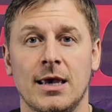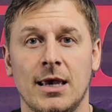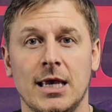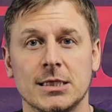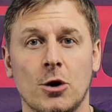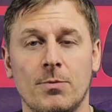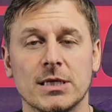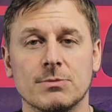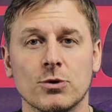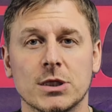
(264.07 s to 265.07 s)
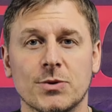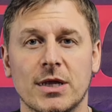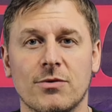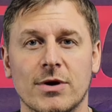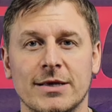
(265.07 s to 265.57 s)
Here's hoping it's more than
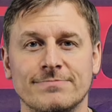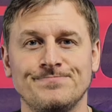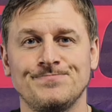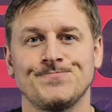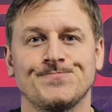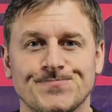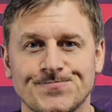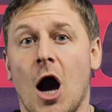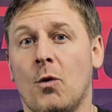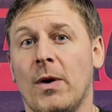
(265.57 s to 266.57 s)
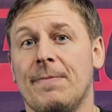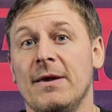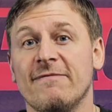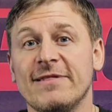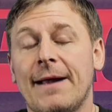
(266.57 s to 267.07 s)
23. A quick bit
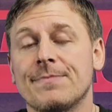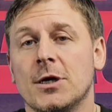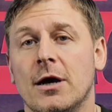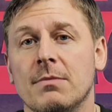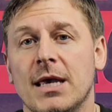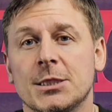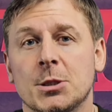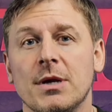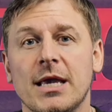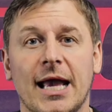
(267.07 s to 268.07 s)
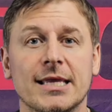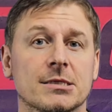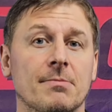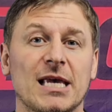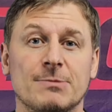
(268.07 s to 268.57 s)
of lap time history and
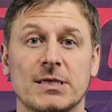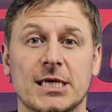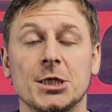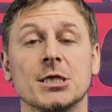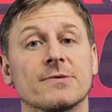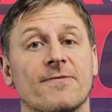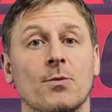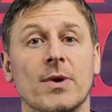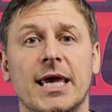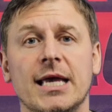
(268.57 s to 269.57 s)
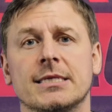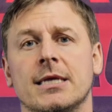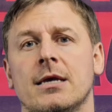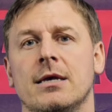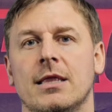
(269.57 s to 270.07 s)
some expectations for the weekend.
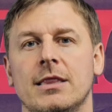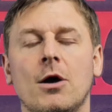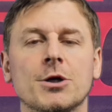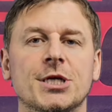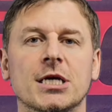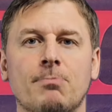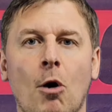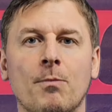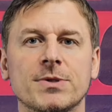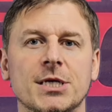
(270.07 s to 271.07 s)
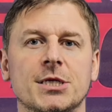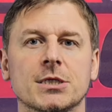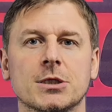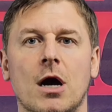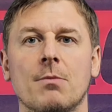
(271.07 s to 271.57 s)
Last year's pole position
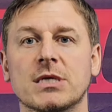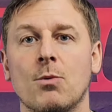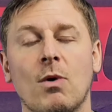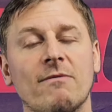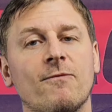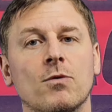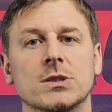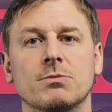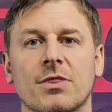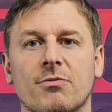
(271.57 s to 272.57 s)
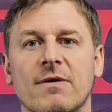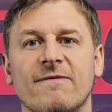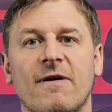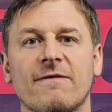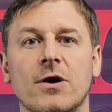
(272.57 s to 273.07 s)
time was a
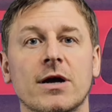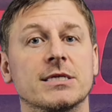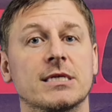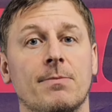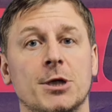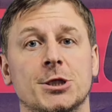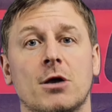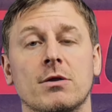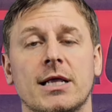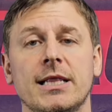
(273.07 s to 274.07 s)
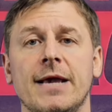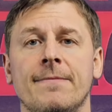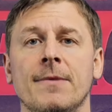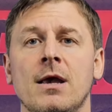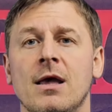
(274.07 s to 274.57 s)
1:41.359 set by Charles Leclerc.
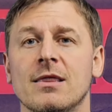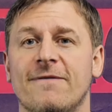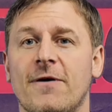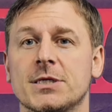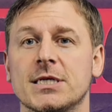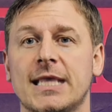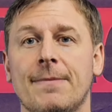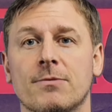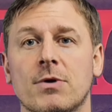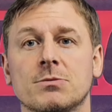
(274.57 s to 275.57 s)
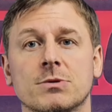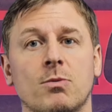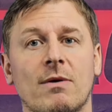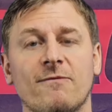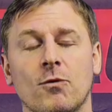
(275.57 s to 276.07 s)
The fastest lap of the race was
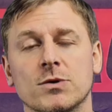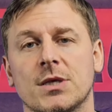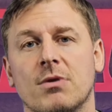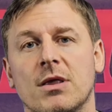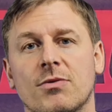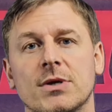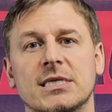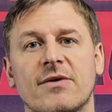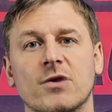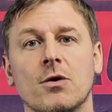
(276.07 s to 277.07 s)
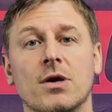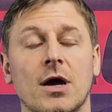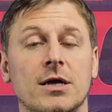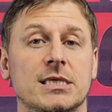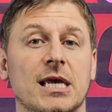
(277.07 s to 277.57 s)
1:43.370
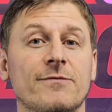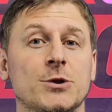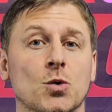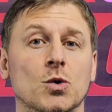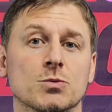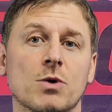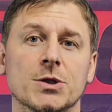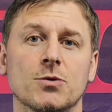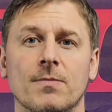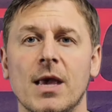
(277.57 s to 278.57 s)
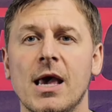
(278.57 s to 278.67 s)
courtesy of George Russell.